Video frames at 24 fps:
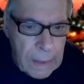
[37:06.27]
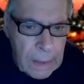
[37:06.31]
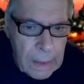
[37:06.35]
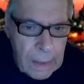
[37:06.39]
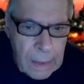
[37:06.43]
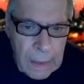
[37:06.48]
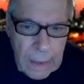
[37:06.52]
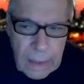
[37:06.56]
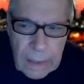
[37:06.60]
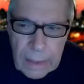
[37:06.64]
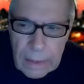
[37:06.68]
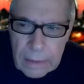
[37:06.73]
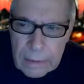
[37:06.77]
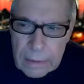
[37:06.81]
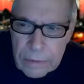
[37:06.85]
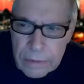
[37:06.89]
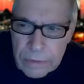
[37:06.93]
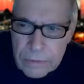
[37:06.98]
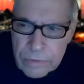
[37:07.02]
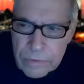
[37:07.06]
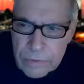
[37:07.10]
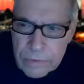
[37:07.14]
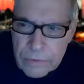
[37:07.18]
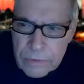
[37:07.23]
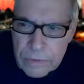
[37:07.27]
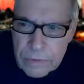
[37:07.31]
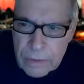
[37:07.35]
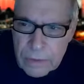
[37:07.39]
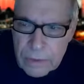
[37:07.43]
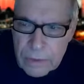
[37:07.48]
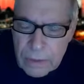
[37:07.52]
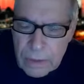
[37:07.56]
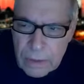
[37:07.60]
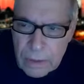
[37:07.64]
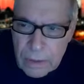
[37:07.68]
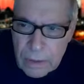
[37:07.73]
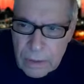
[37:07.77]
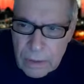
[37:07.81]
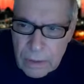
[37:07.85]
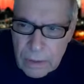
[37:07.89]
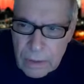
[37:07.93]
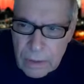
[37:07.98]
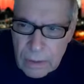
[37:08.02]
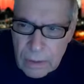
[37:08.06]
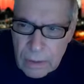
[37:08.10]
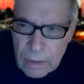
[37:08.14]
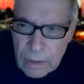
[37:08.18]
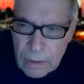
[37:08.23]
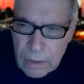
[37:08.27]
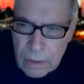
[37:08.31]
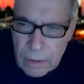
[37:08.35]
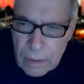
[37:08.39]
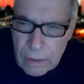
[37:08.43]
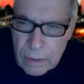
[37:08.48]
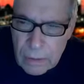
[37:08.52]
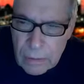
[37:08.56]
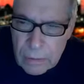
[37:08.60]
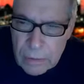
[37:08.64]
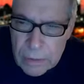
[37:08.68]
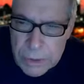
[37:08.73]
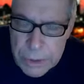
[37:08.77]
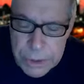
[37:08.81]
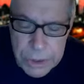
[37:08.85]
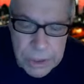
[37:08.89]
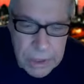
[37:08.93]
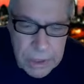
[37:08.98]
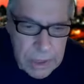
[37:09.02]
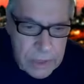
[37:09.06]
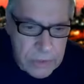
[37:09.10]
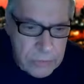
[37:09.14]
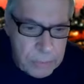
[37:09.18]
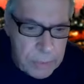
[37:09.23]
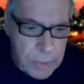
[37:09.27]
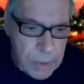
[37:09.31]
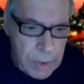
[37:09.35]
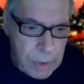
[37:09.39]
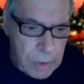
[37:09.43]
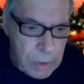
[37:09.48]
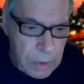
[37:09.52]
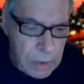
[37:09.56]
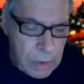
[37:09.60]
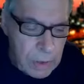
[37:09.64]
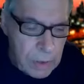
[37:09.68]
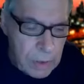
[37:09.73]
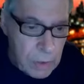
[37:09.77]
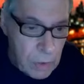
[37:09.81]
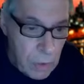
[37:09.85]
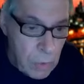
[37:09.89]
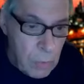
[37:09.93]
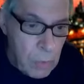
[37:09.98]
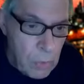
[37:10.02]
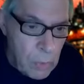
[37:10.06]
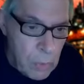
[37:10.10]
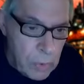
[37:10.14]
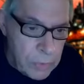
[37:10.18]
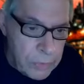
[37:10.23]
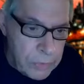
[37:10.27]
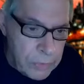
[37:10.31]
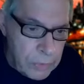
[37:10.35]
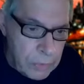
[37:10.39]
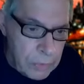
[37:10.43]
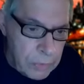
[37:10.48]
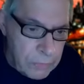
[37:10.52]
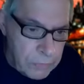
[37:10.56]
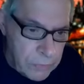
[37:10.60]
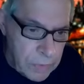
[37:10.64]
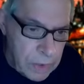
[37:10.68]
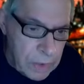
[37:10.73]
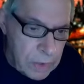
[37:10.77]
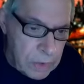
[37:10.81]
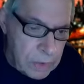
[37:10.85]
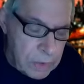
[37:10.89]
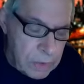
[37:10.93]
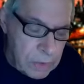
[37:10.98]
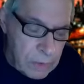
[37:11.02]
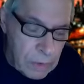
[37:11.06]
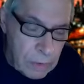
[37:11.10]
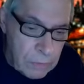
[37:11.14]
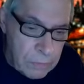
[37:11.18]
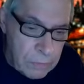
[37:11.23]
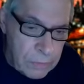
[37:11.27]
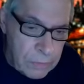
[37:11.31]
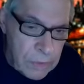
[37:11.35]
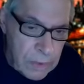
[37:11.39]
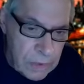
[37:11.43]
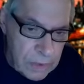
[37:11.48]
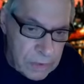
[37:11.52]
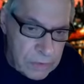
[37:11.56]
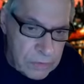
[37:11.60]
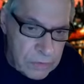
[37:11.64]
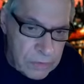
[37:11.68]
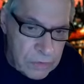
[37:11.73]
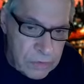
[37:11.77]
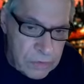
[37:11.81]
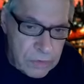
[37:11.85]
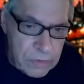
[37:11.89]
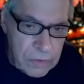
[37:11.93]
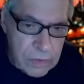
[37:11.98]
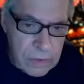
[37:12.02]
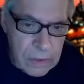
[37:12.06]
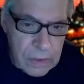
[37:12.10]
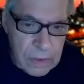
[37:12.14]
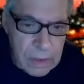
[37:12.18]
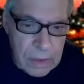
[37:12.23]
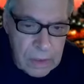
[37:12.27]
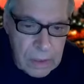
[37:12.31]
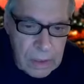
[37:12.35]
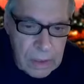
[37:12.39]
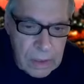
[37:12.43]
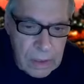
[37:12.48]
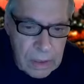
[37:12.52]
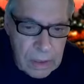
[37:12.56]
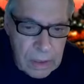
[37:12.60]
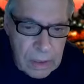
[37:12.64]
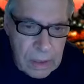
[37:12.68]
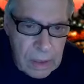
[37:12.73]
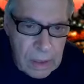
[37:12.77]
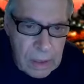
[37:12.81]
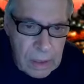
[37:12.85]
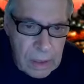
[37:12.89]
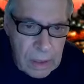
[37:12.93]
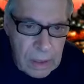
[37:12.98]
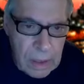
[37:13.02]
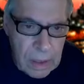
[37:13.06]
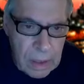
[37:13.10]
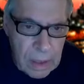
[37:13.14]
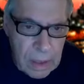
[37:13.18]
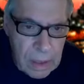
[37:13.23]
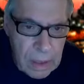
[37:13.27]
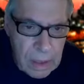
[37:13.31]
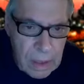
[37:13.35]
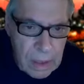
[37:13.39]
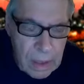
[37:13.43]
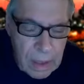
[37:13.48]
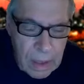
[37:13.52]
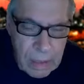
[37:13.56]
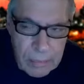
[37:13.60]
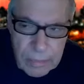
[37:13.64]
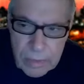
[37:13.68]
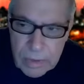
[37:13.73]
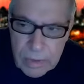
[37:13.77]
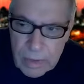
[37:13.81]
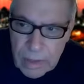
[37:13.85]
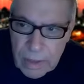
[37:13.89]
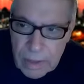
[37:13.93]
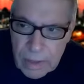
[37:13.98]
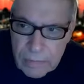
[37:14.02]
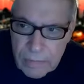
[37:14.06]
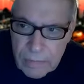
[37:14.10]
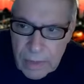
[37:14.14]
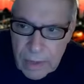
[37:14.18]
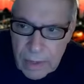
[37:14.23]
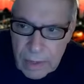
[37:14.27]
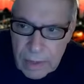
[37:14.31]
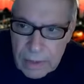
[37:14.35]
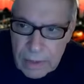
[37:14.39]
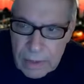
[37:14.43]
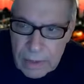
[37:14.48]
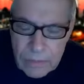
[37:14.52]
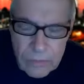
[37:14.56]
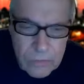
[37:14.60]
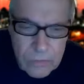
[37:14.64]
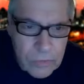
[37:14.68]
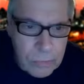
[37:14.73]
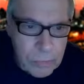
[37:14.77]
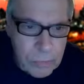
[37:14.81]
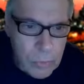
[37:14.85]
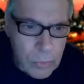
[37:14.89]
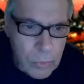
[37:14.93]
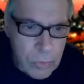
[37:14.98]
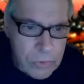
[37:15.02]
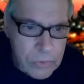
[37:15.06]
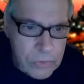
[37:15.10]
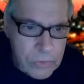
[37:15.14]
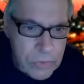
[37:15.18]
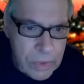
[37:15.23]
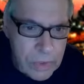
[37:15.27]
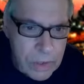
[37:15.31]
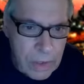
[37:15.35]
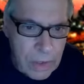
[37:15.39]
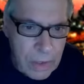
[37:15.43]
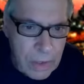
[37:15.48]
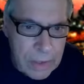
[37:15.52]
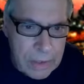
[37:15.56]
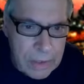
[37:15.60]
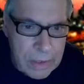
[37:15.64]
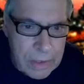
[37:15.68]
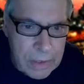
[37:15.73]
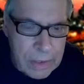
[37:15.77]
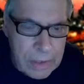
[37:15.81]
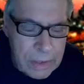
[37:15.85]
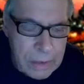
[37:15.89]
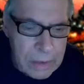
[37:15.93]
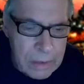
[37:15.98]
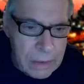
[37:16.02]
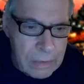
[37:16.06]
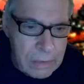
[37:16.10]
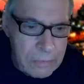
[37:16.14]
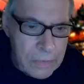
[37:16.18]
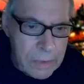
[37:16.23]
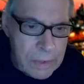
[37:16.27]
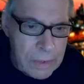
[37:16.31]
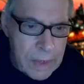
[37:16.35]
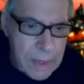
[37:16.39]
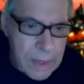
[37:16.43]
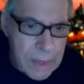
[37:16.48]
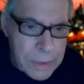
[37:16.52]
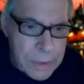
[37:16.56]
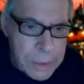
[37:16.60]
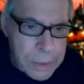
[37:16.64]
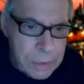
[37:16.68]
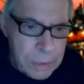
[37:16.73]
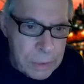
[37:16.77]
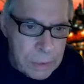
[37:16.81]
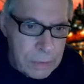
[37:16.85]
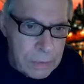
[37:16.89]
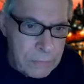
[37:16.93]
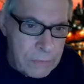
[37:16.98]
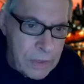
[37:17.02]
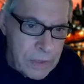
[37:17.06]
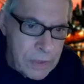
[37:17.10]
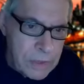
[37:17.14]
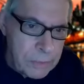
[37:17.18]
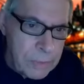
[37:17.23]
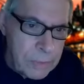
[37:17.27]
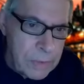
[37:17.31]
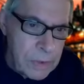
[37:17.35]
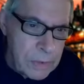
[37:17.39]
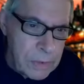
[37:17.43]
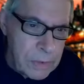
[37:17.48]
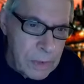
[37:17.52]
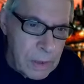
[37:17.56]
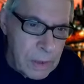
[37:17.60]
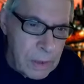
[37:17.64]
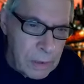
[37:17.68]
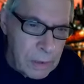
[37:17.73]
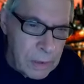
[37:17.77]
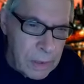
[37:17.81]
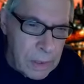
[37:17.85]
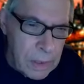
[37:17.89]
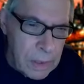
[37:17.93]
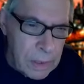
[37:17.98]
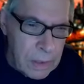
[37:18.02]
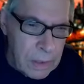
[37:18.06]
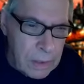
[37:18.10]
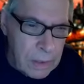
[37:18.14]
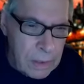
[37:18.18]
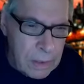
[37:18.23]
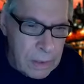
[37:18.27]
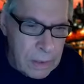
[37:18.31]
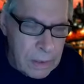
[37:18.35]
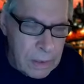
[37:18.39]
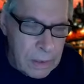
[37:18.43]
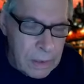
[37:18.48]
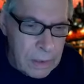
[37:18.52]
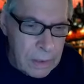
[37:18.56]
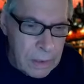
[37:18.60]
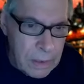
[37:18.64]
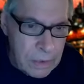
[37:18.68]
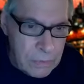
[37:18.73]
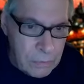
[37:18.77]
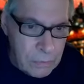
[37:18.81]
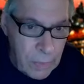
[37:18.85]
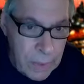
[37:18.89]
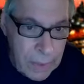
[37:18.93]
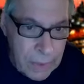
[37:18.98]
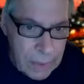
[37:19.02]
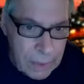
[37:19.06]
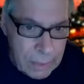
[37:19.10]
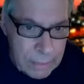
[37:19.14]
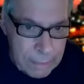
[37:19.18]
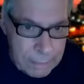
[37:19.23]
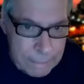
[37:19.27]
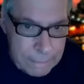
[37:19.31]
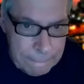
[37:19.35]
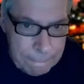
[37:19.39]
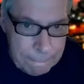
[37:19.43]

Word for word: and she has been a co-author of his, and I believe that he supports the idea of a National Investment Authority as well.